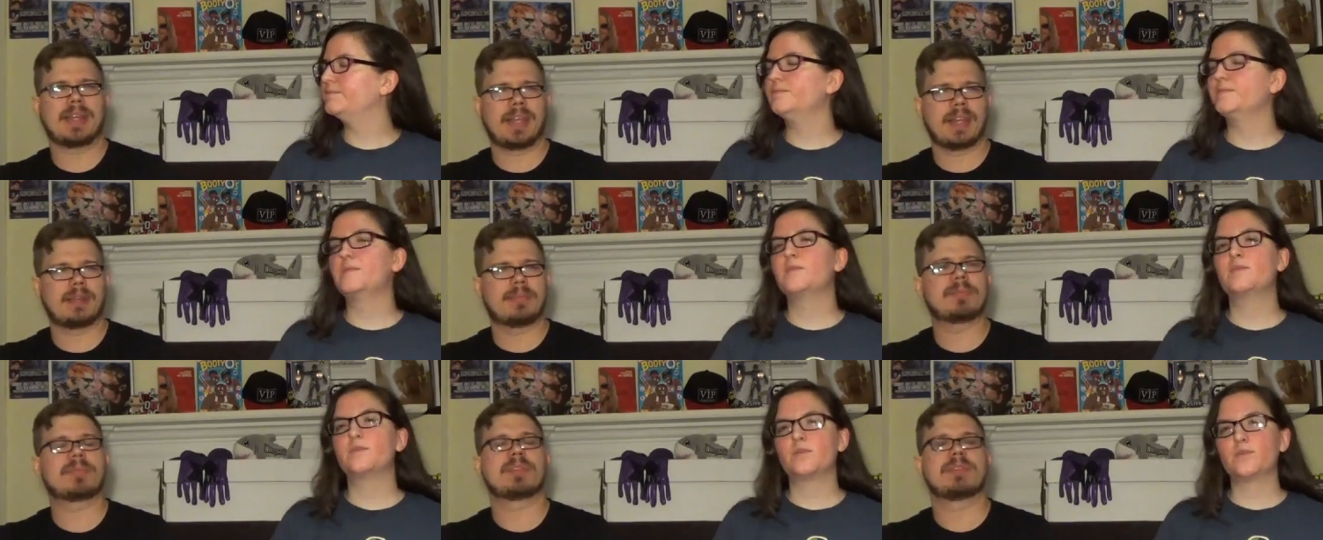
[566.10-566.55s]

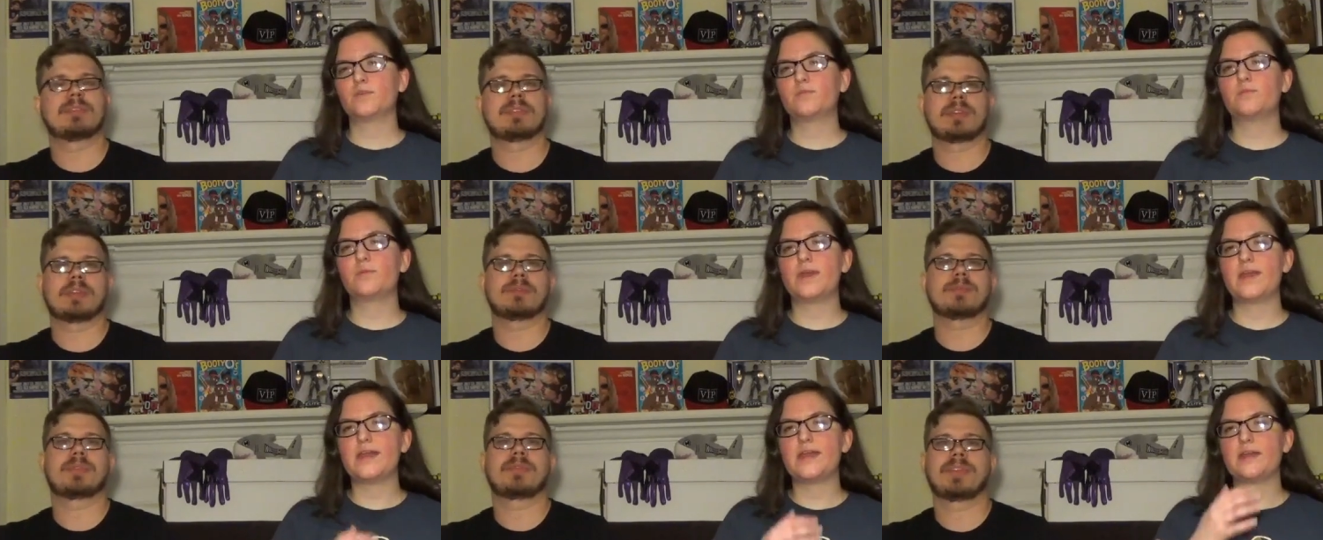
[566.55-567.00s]
Speaker 1: names in
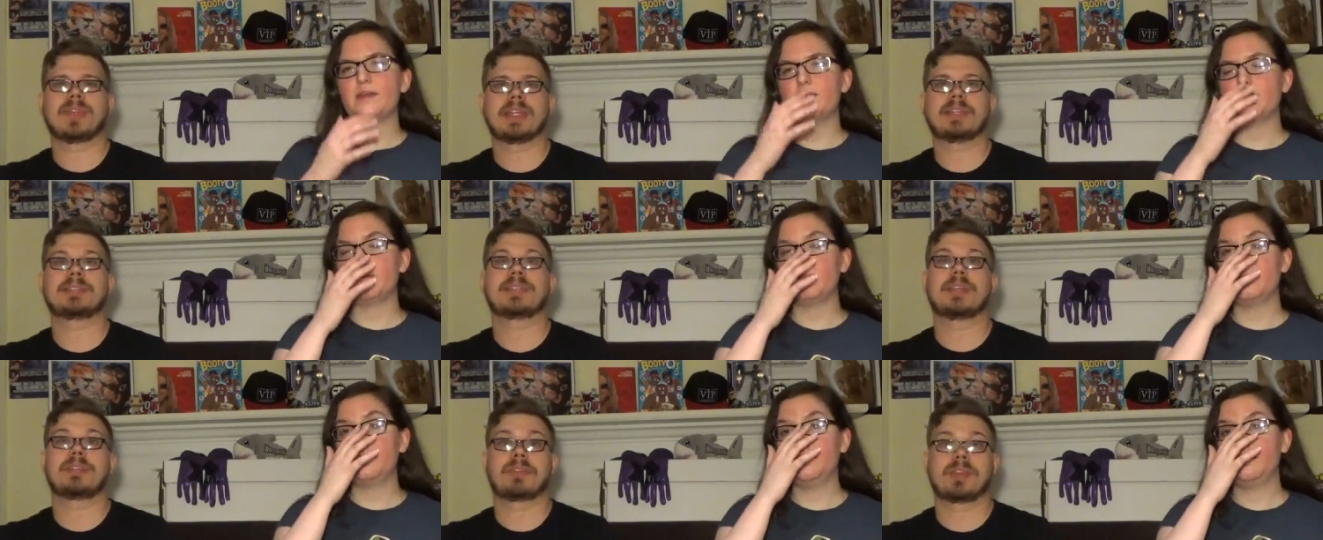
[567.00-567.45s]
terms right. of like
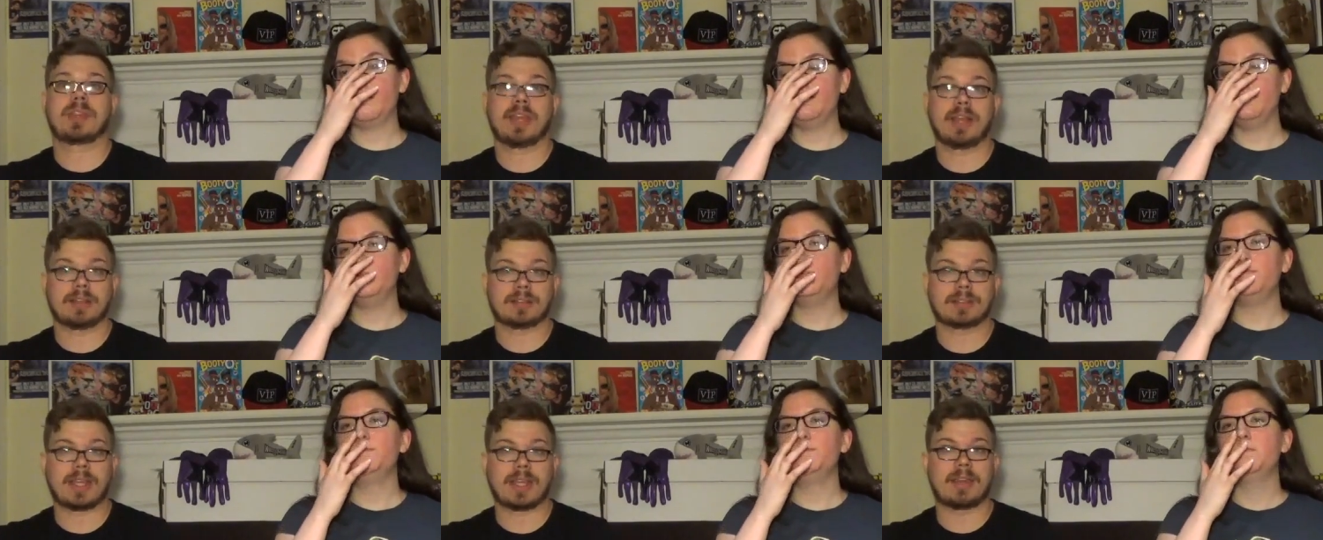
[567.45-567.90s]
Cedric
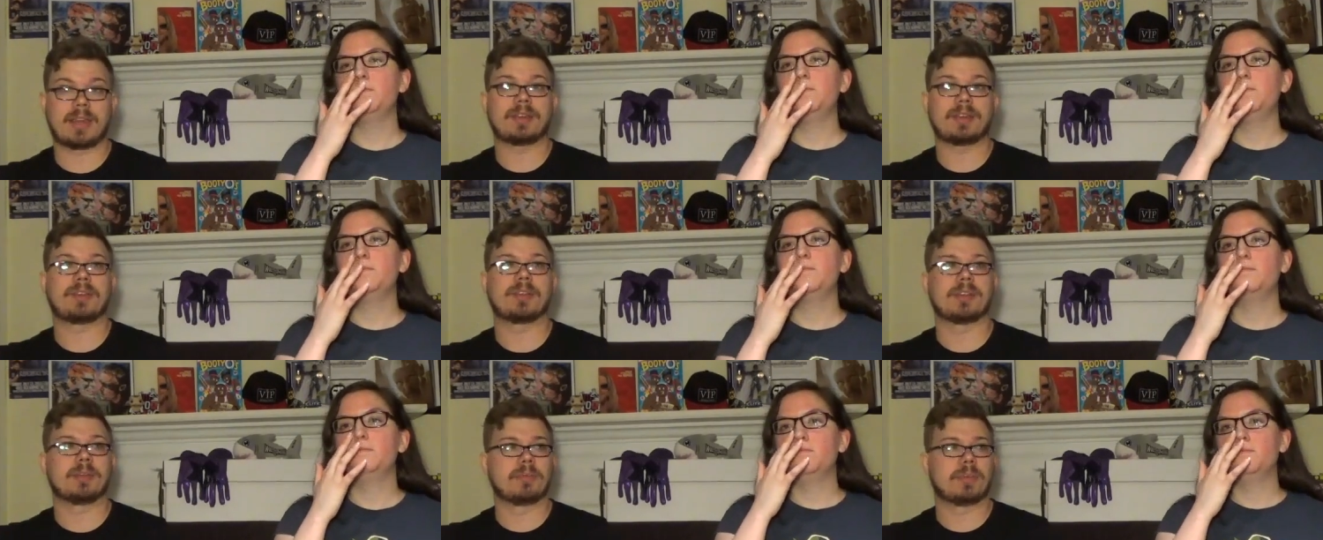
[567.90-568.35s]
Alexander
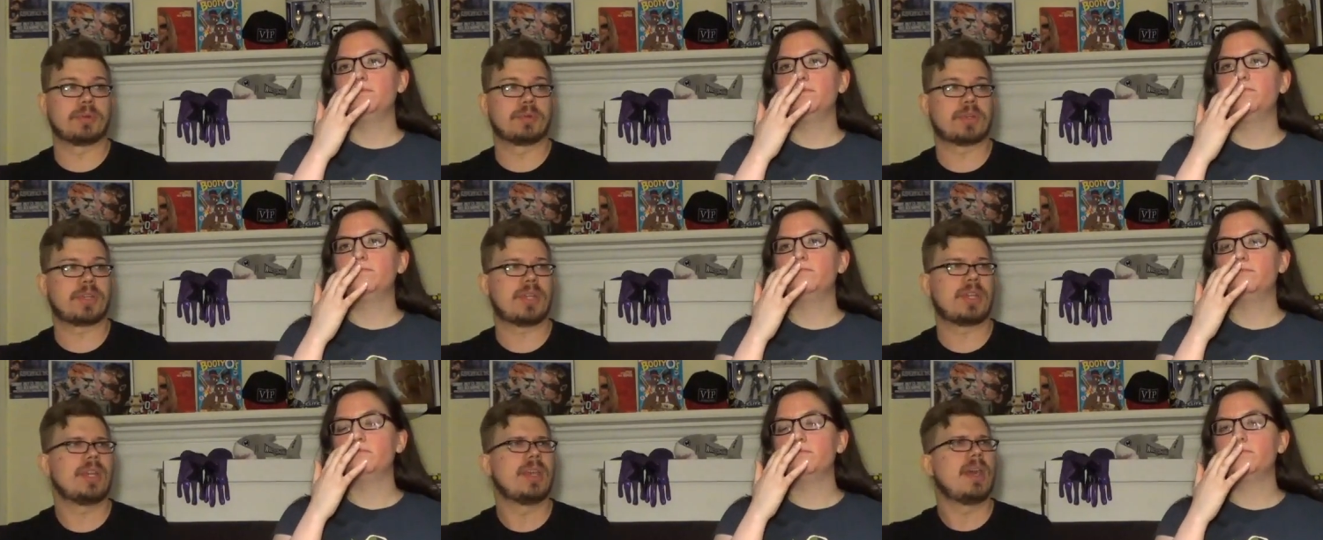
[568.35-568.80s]
and
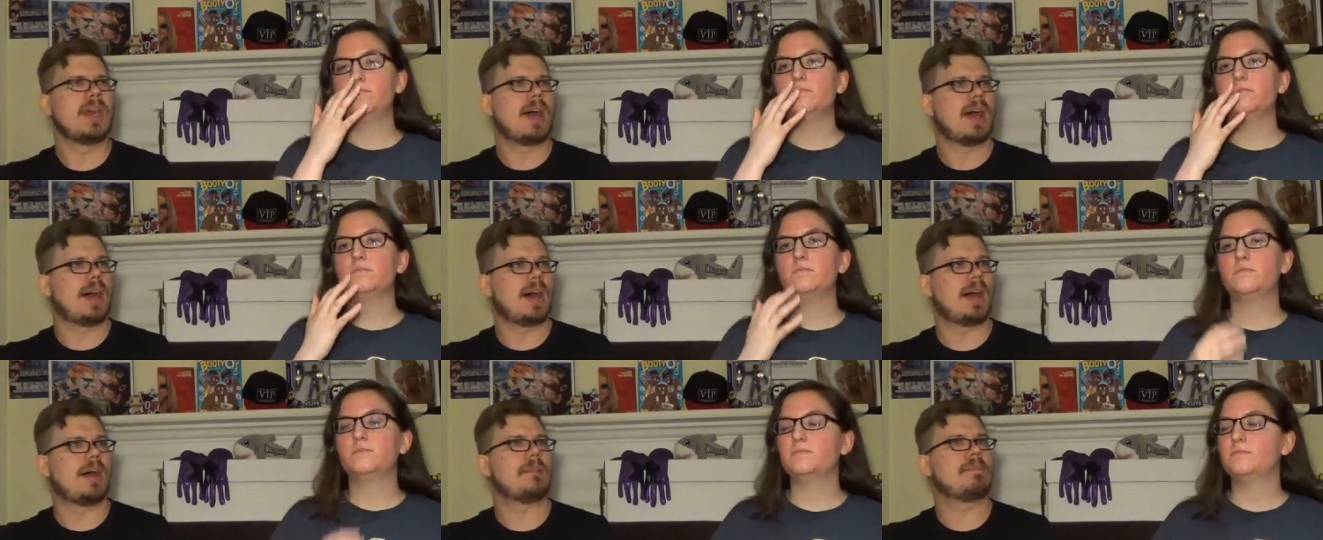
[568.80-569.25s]
Ibushi,
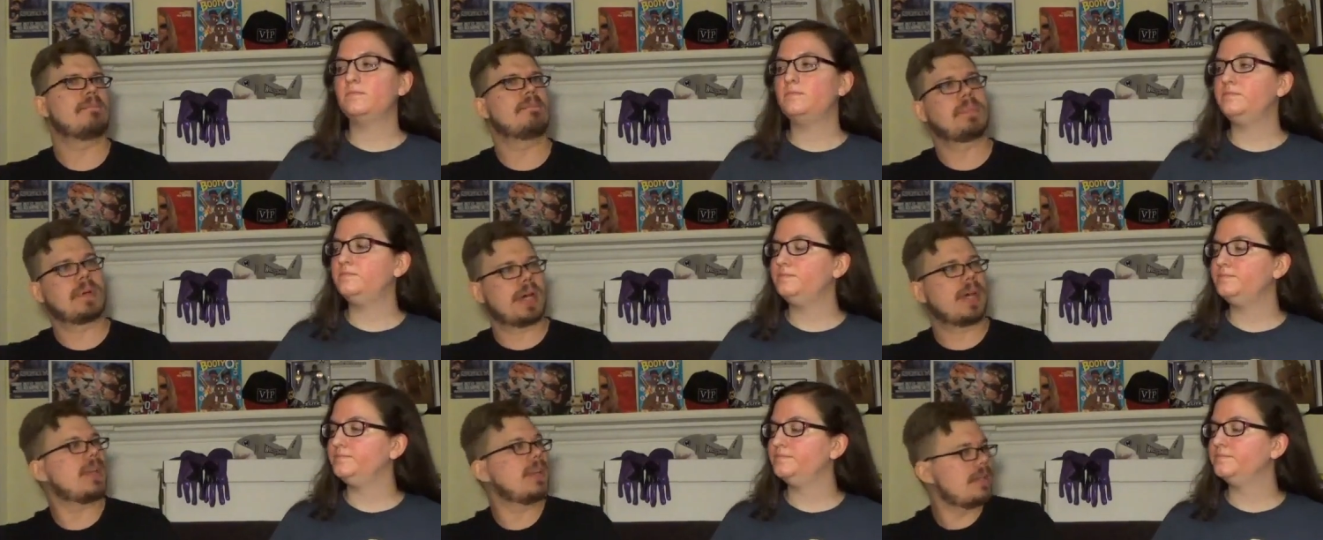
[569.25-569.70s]
um,
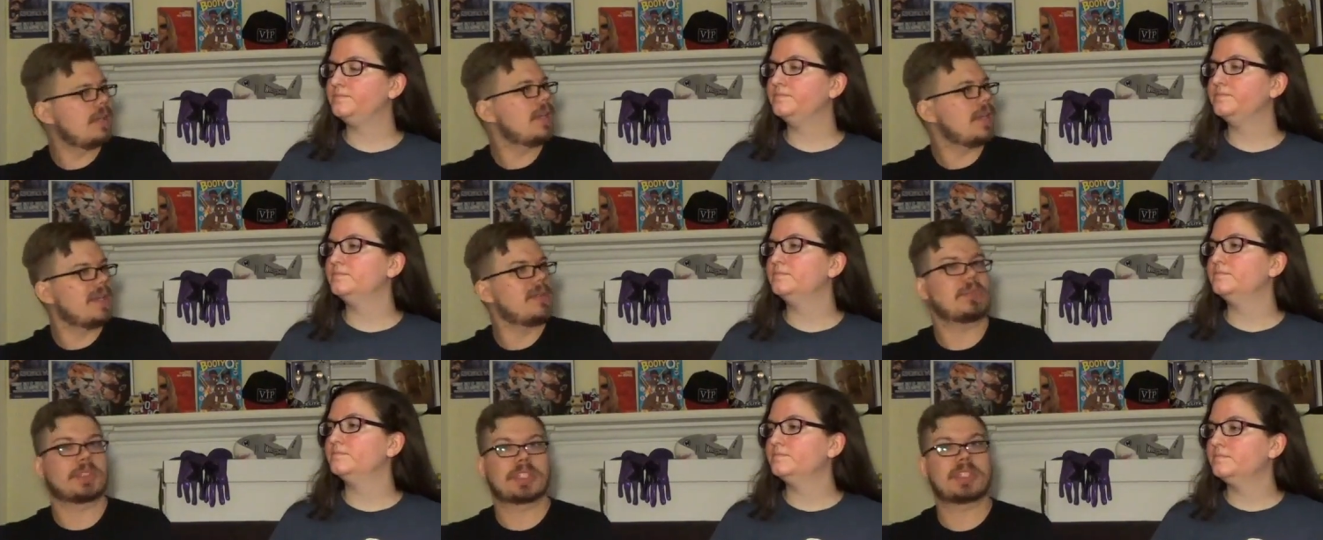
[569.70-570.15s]
but it,
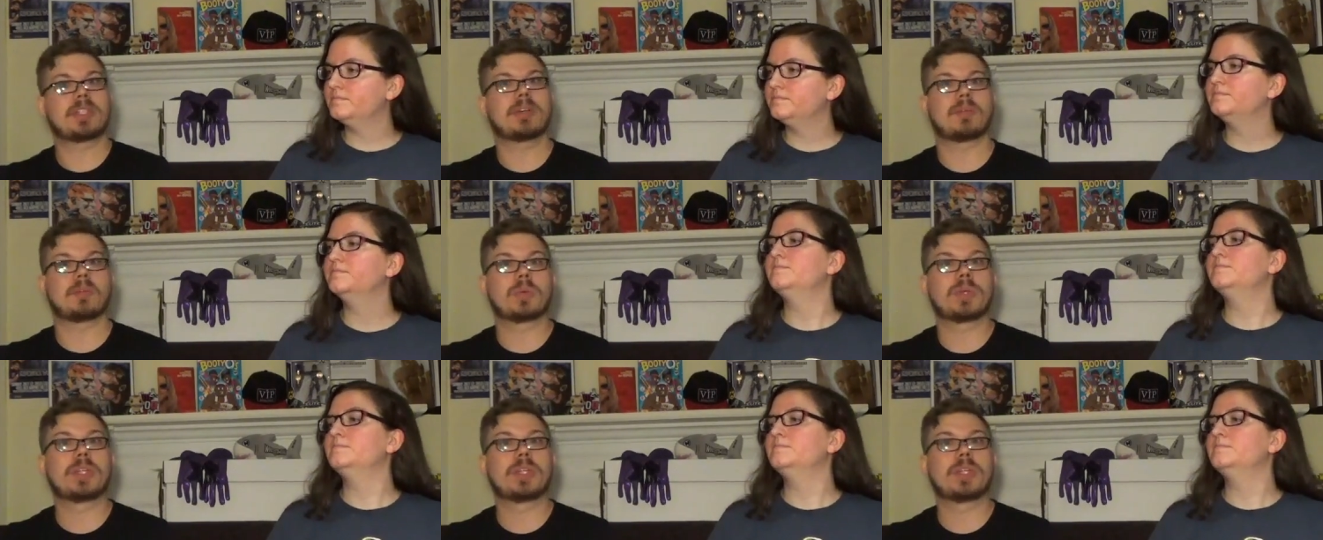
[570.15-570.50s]
it, was still